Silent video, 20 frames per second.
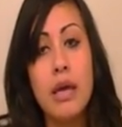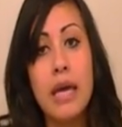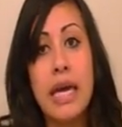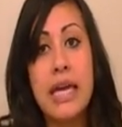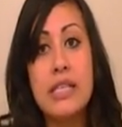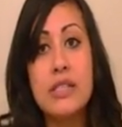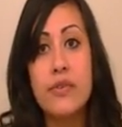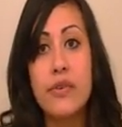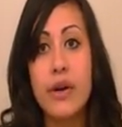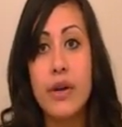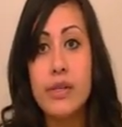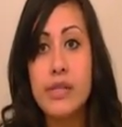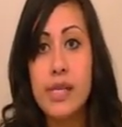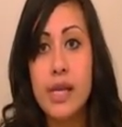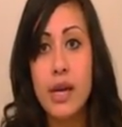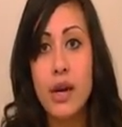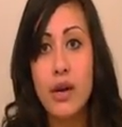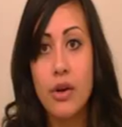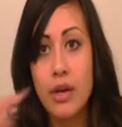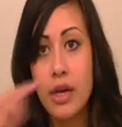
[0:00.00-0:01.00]
As far as
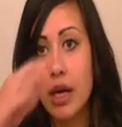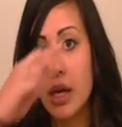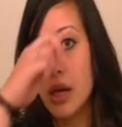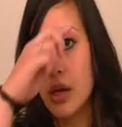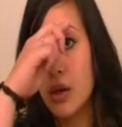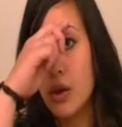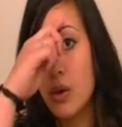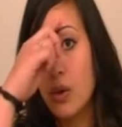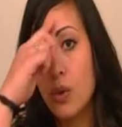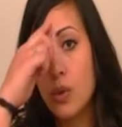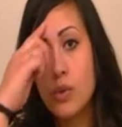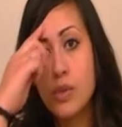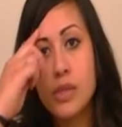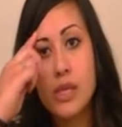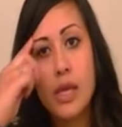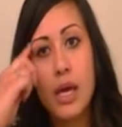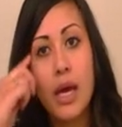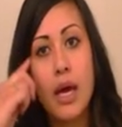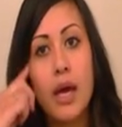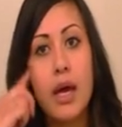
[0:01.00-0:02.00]
the haircut goes,
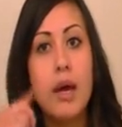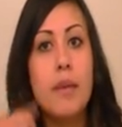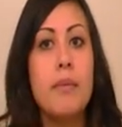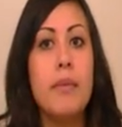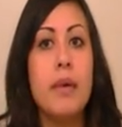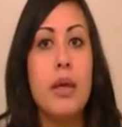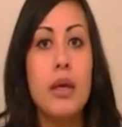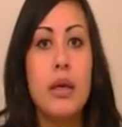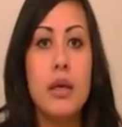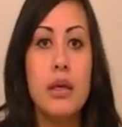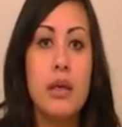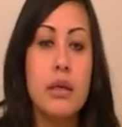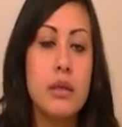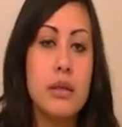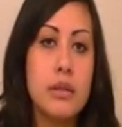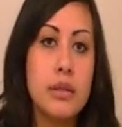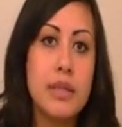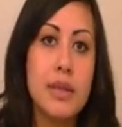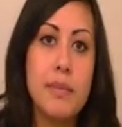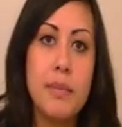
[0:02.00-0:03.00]

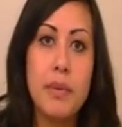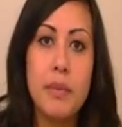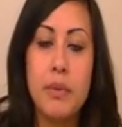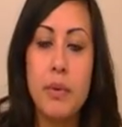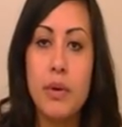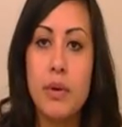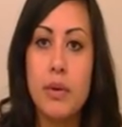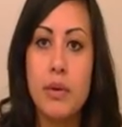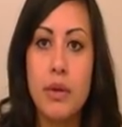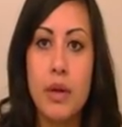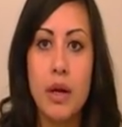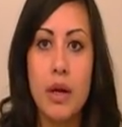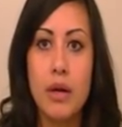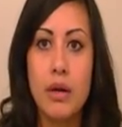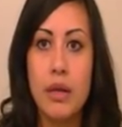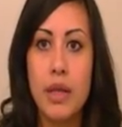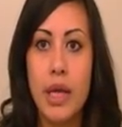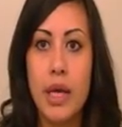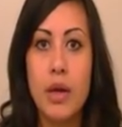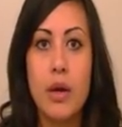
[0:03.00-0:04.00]
some people
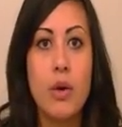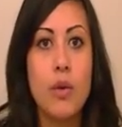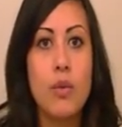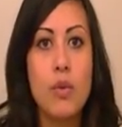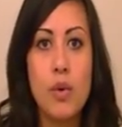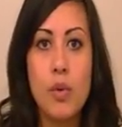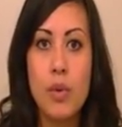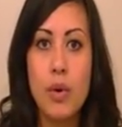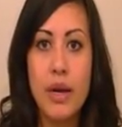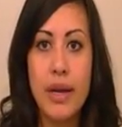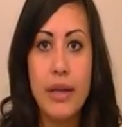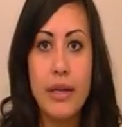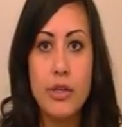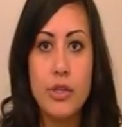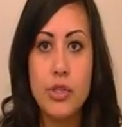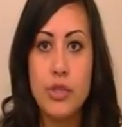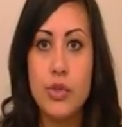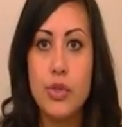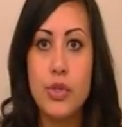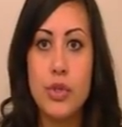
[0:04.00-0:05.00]
are like, oh, well, what
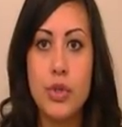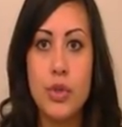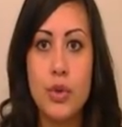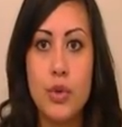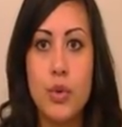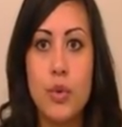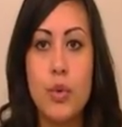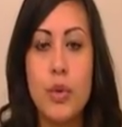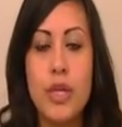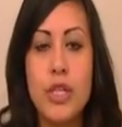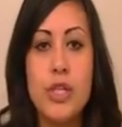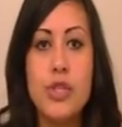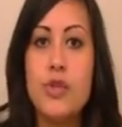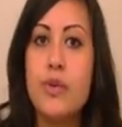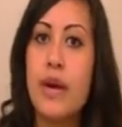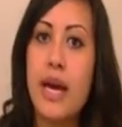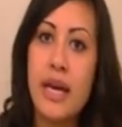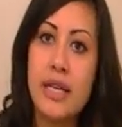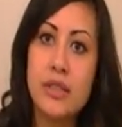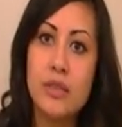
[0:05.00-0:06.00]
did you do? What did you
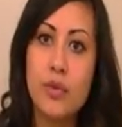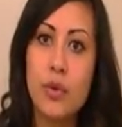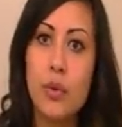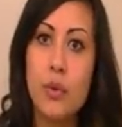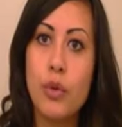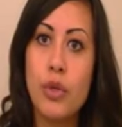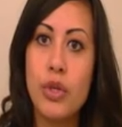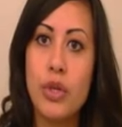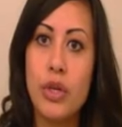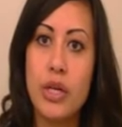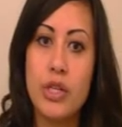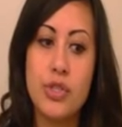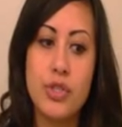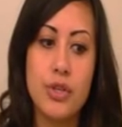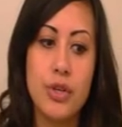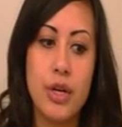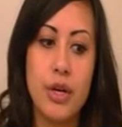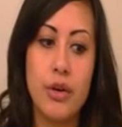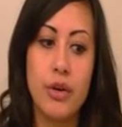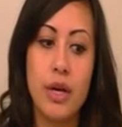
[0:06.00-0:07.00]
ask for when you got
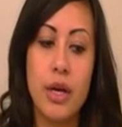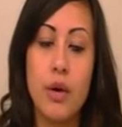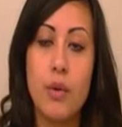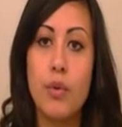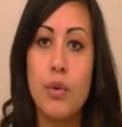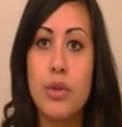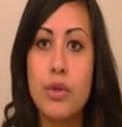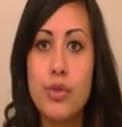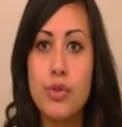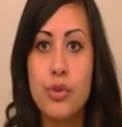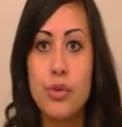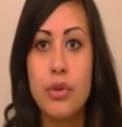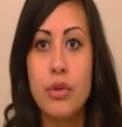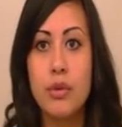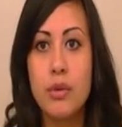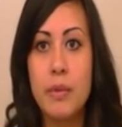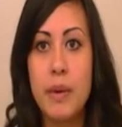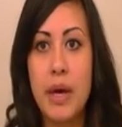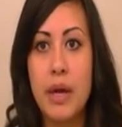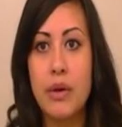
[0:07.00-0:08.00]
your haircut? Well, the truth of
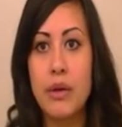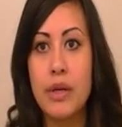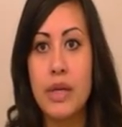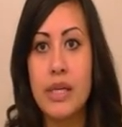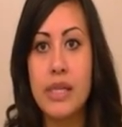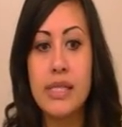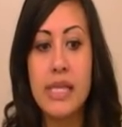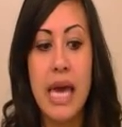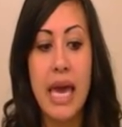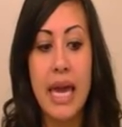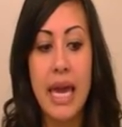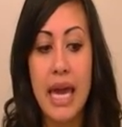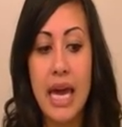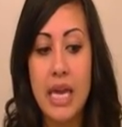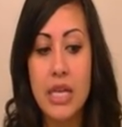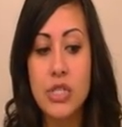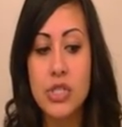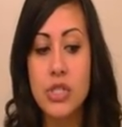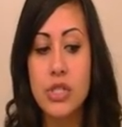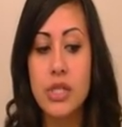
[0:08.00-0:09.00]
the matter is I
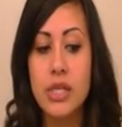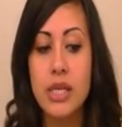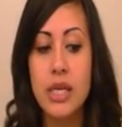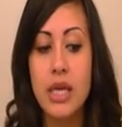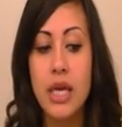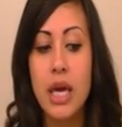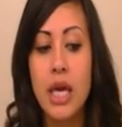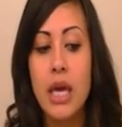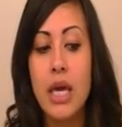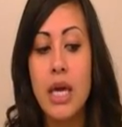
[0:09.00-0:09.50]
actually